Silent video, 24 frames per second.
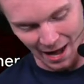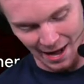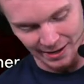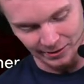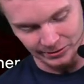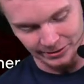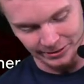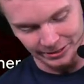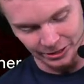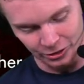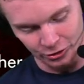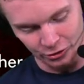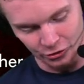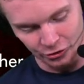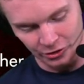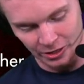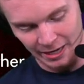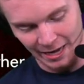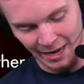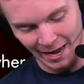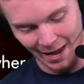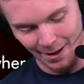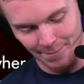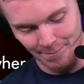I
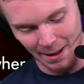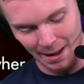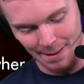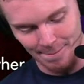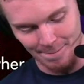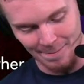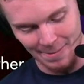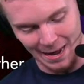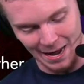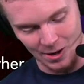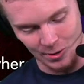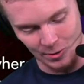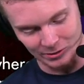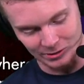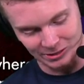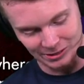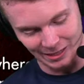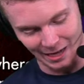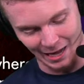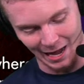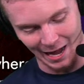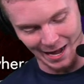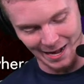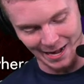literally had my
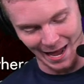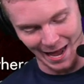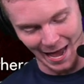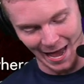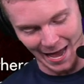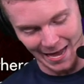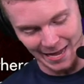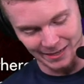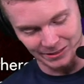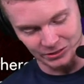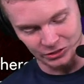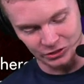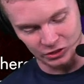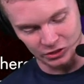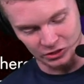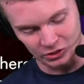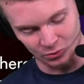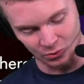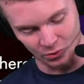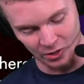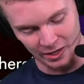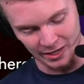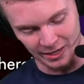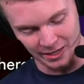mouse on end
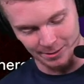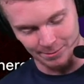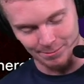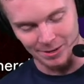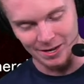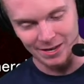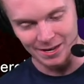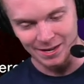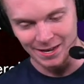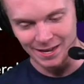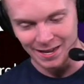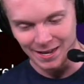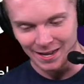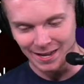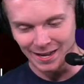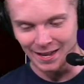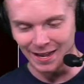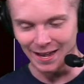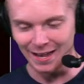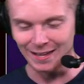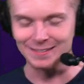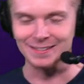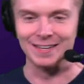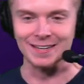stream
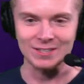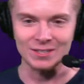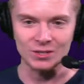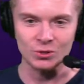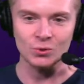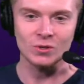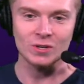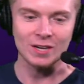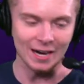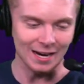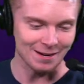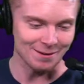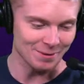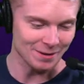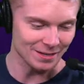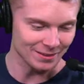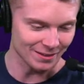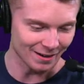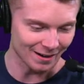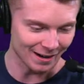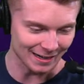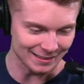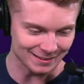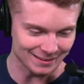and then you came in
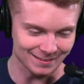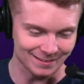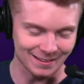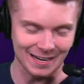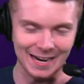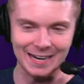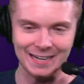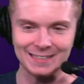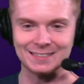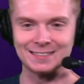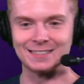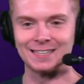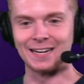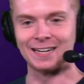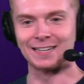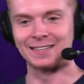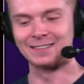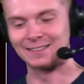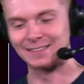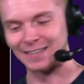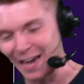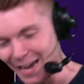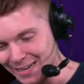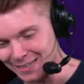there at the last
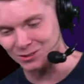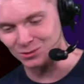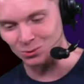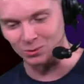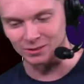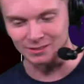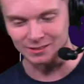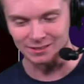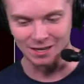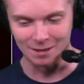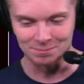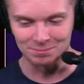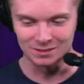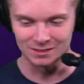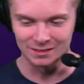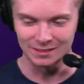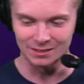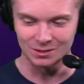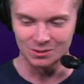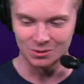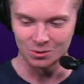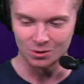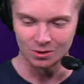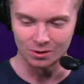second. That's what's up,
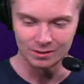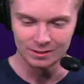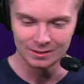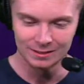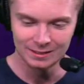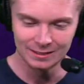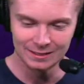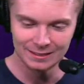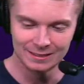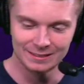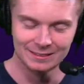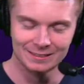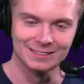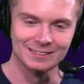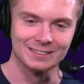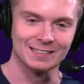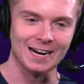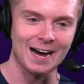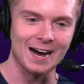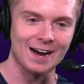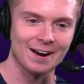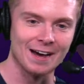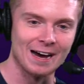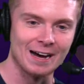Z Cool.
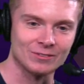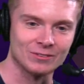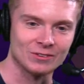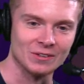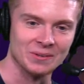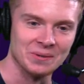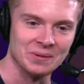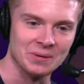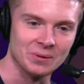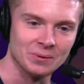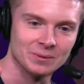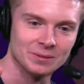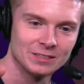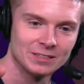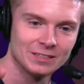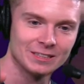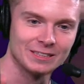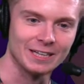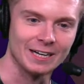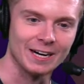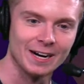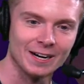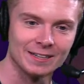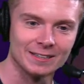Shout out to you.
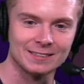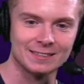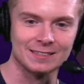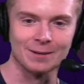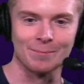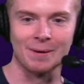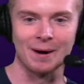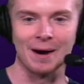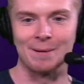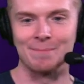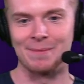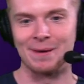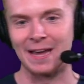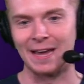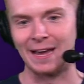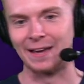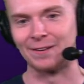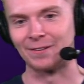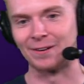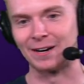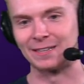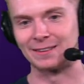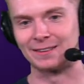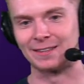Cheers to my
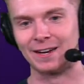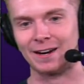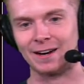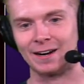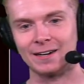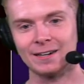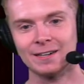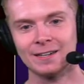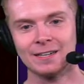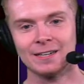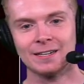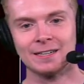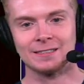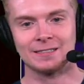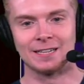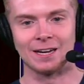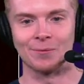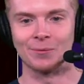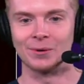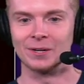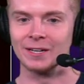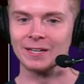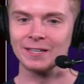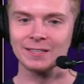man right there.
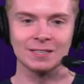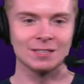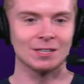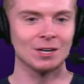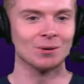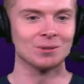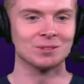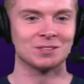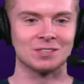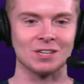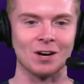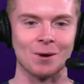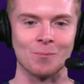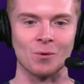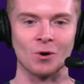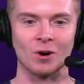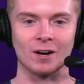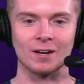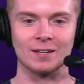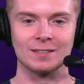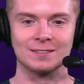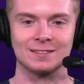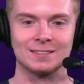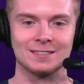Saying we need to go
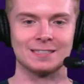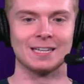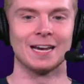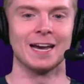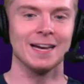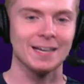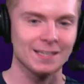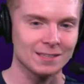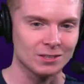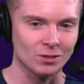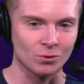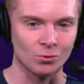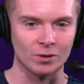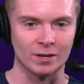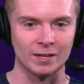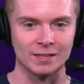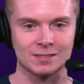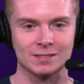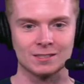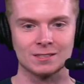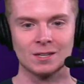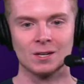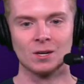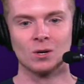somewhere, take the
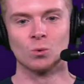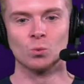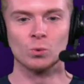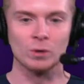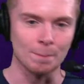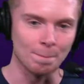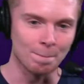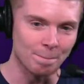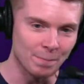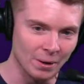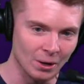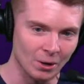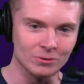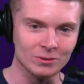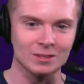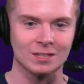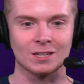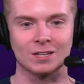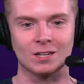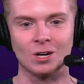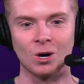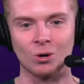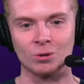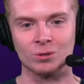risk. We built
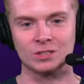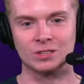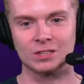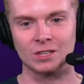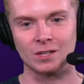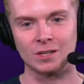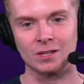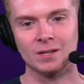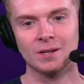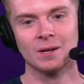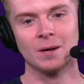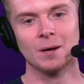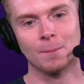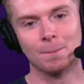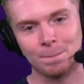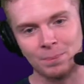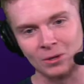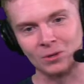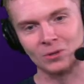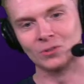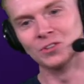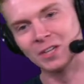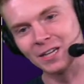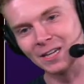the culture,
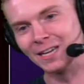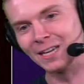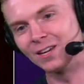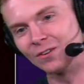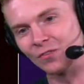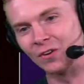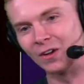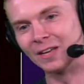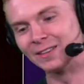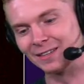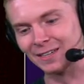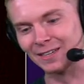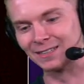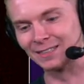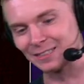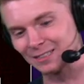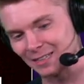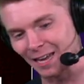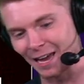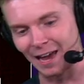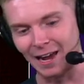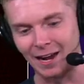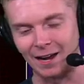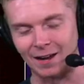believe in the
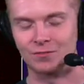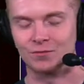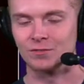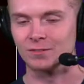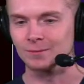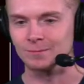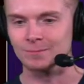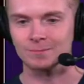staff.